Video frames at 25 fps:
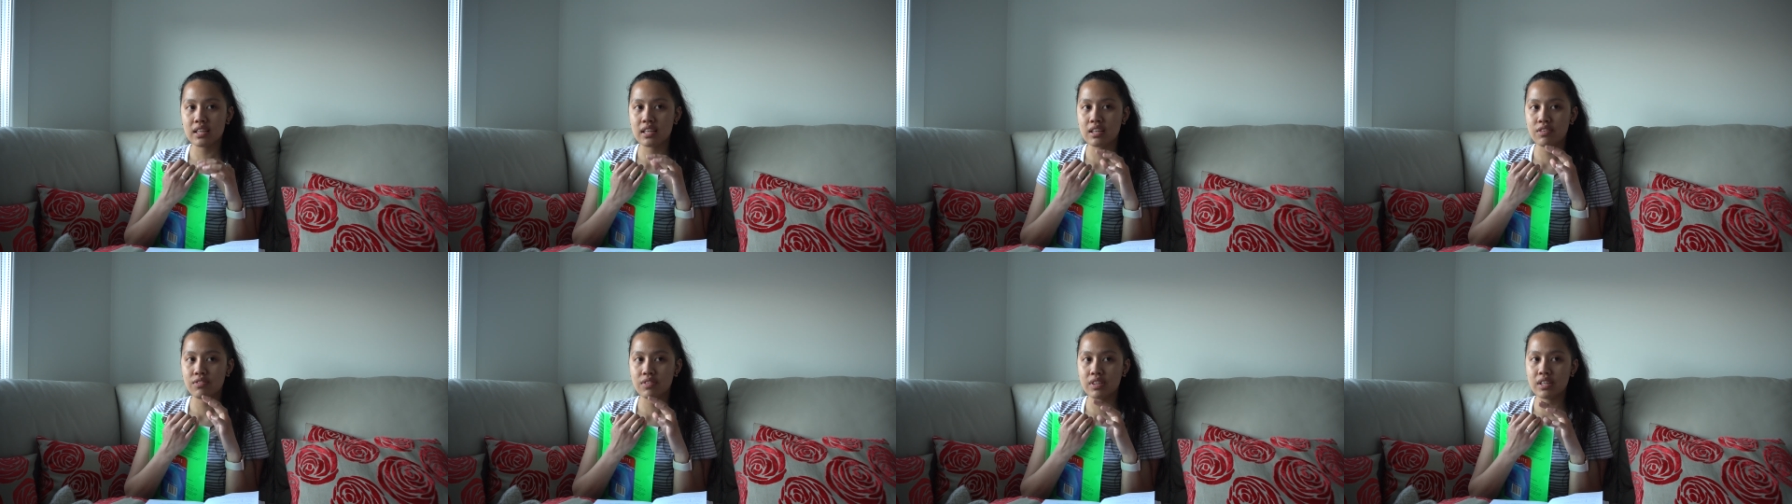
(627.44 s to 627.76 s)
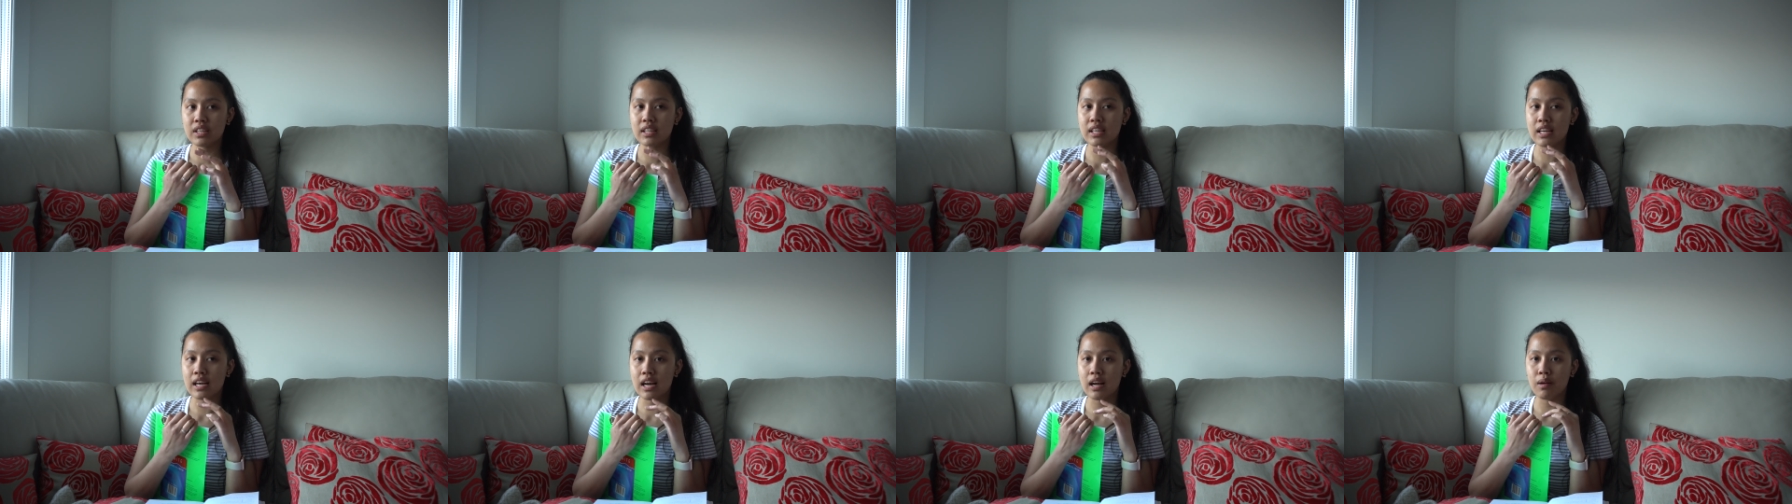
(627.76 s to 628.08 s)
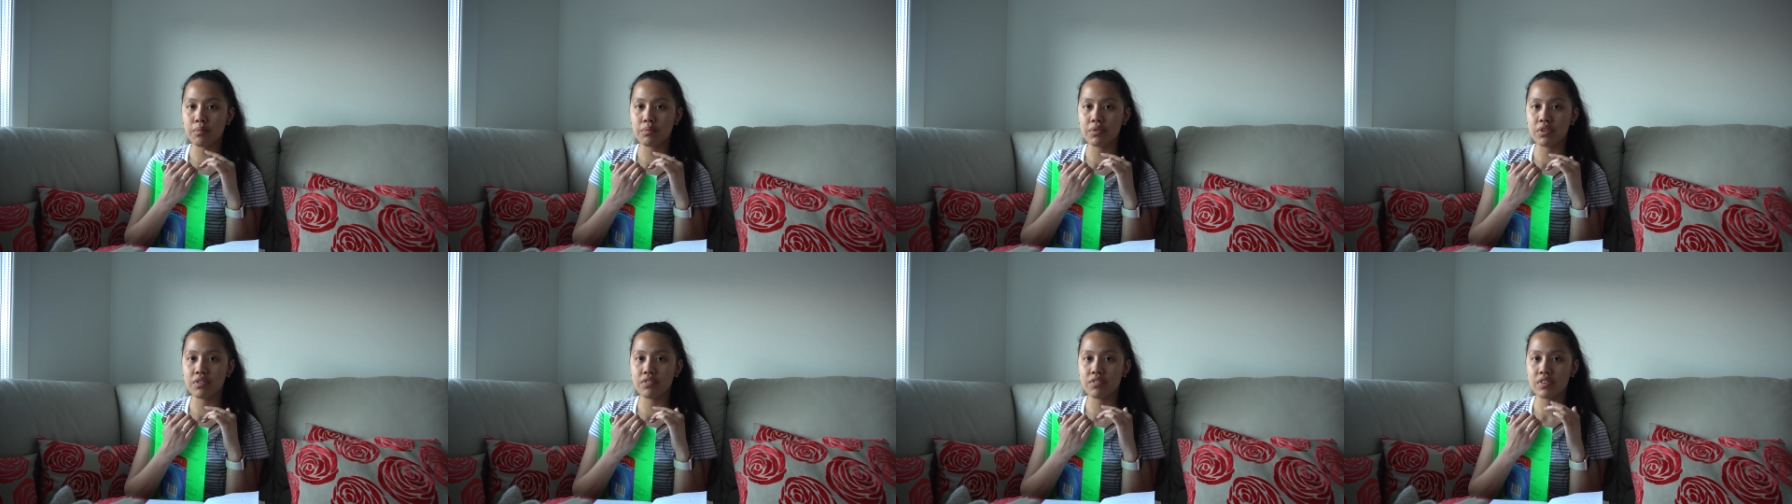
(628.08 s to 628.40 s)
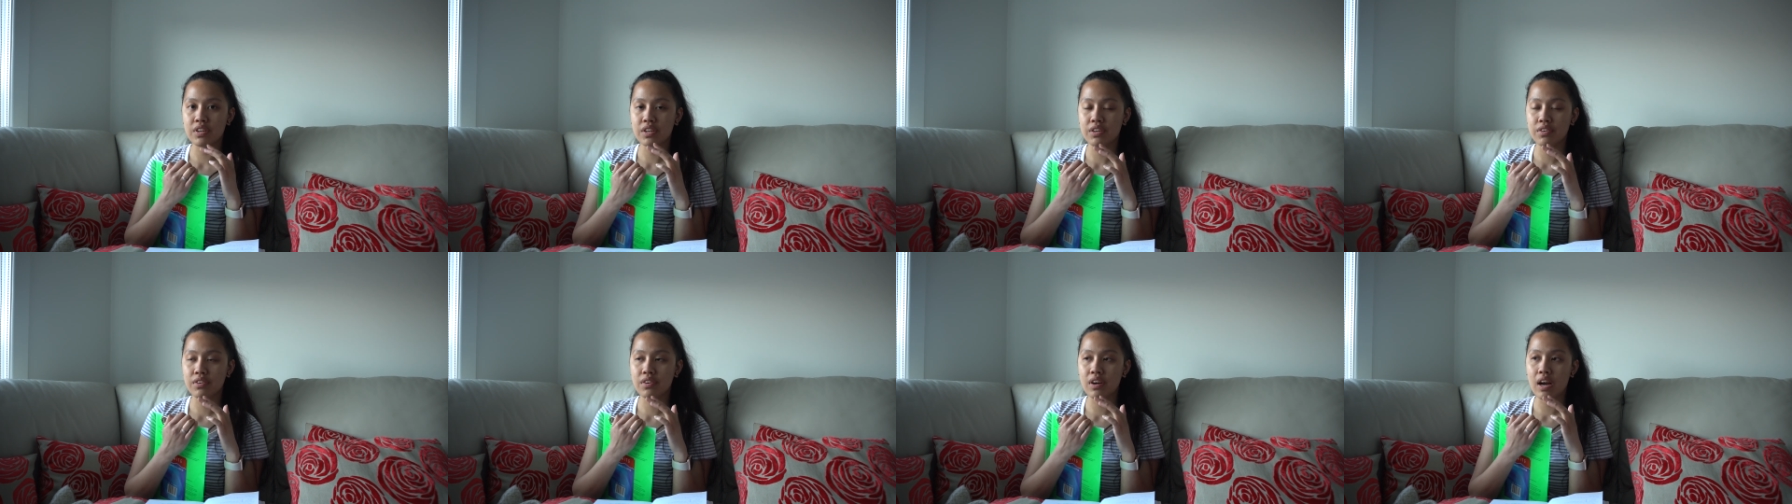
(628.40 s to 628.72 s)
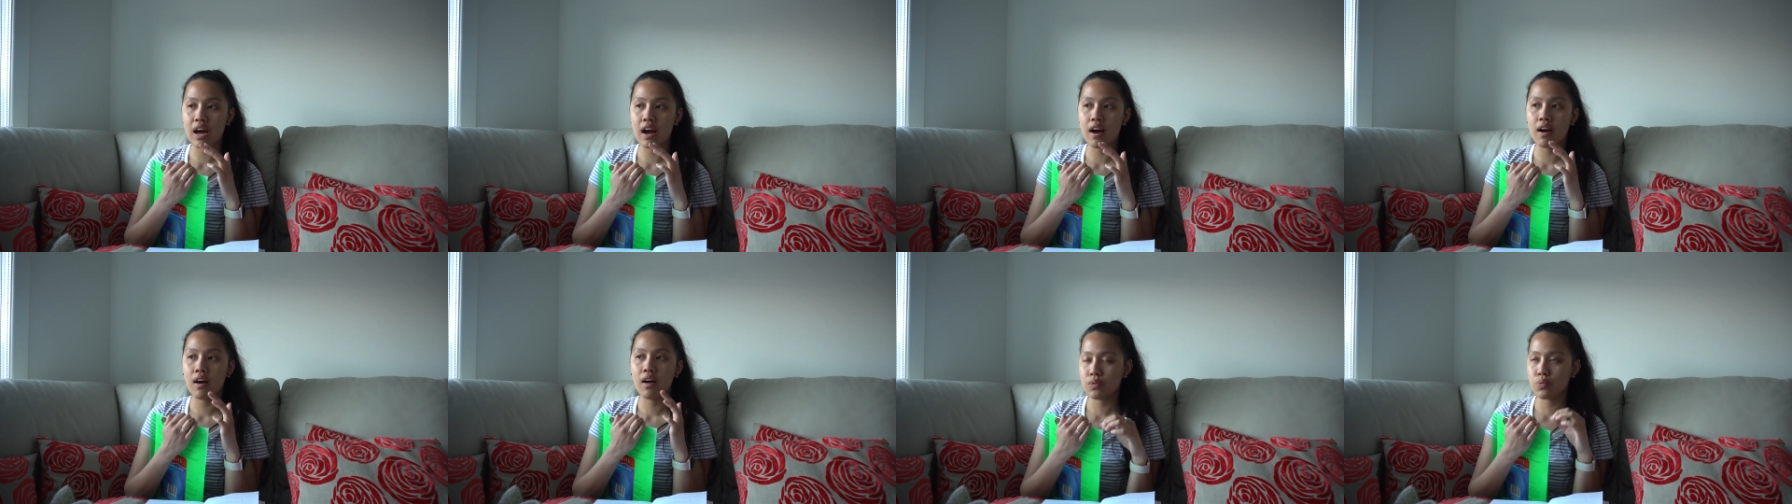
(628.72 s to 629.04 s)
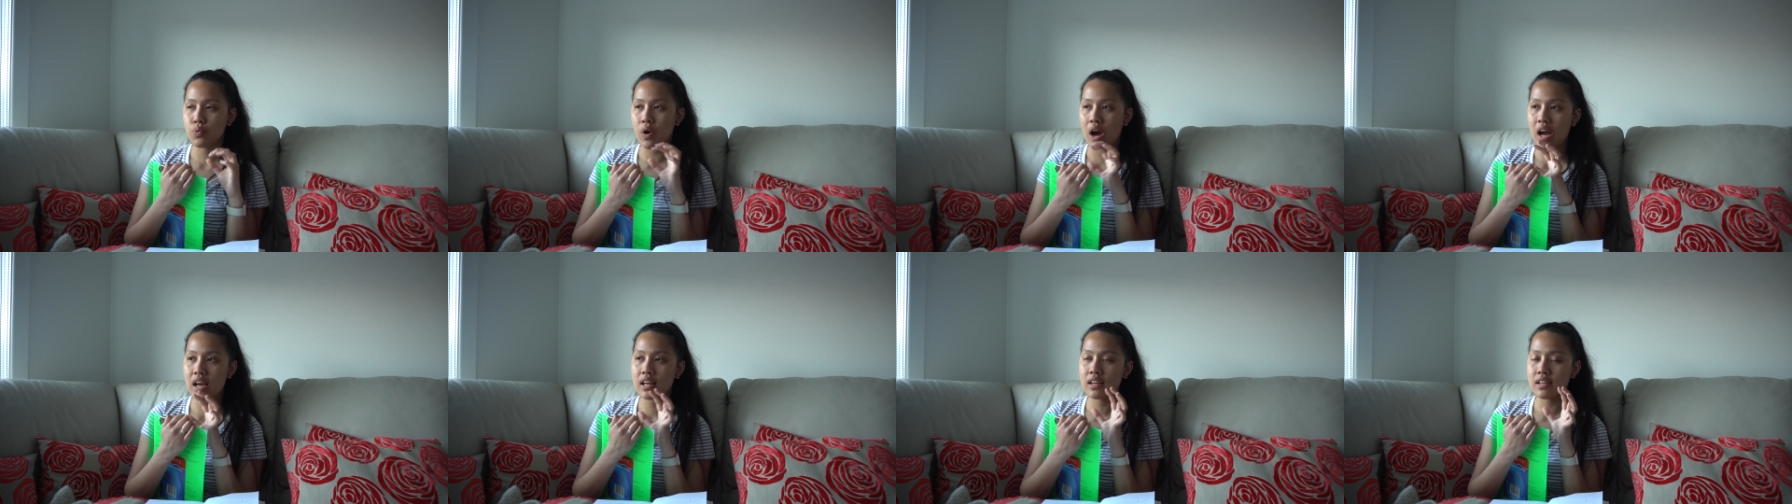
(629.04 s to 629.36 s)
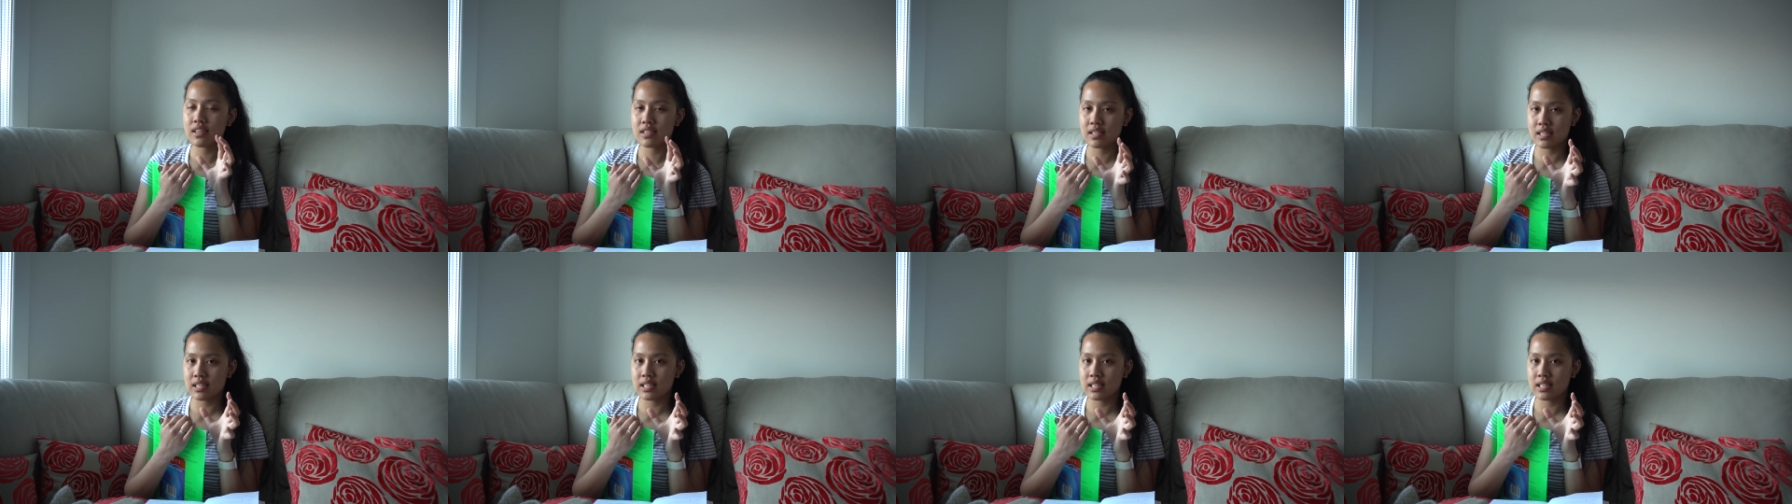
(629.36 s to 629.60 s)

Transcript: can really help you figure out why it is